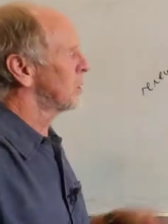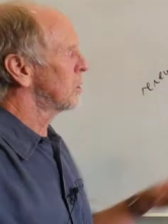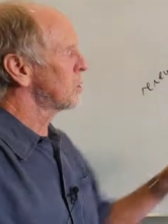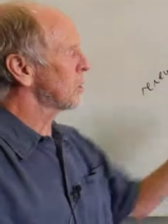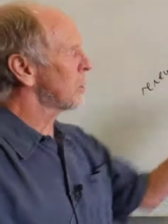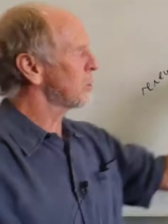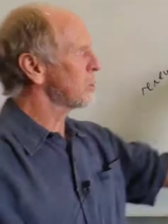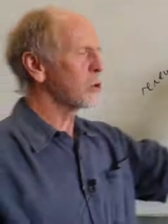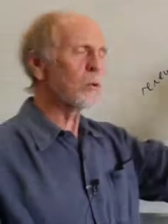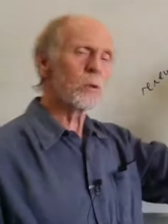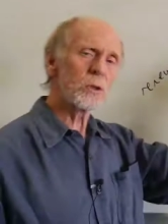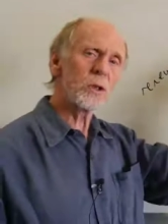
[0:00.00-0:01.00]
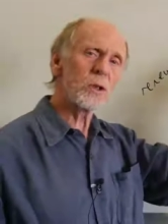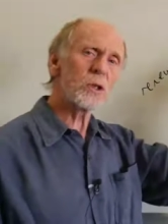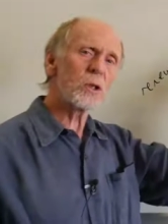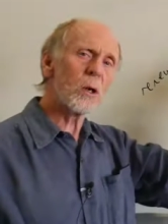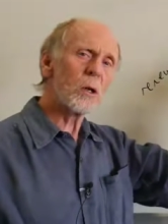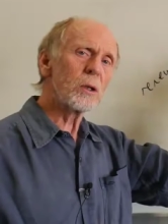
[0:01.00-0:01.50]
So our resource, the
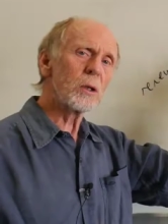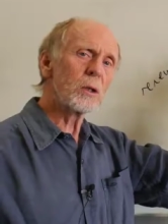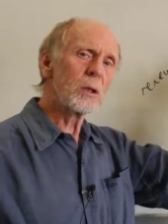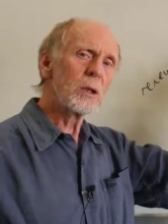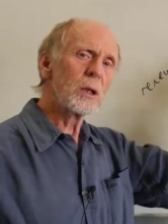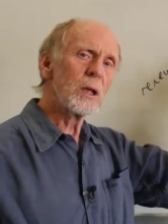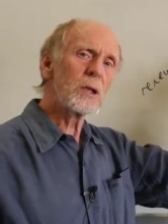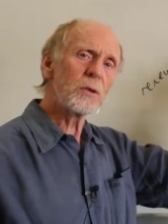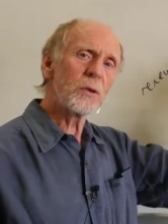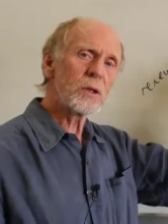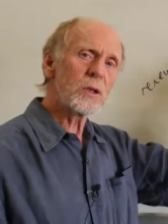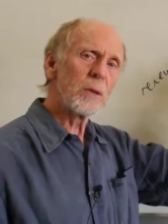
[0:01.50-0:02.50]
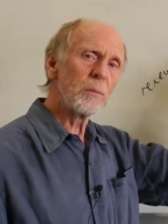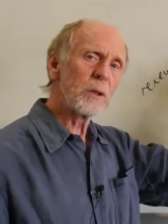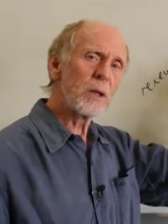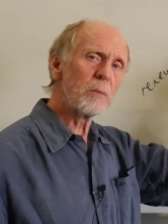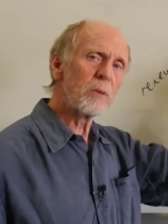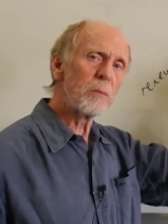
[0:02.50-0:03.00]
stock, is, for example,
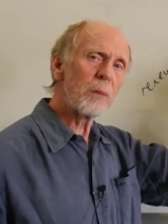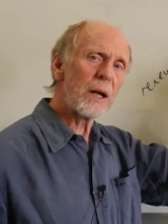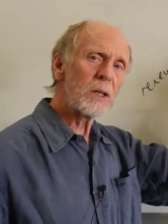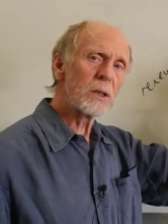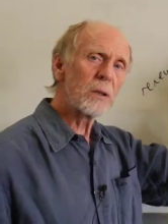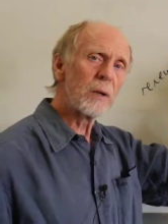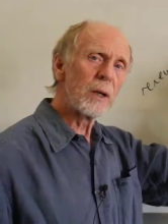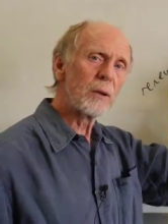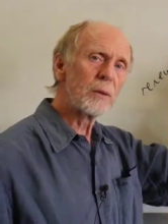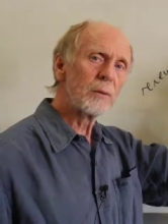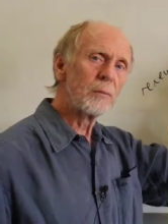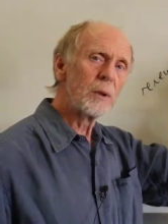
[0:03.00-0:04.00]
the number of bison around.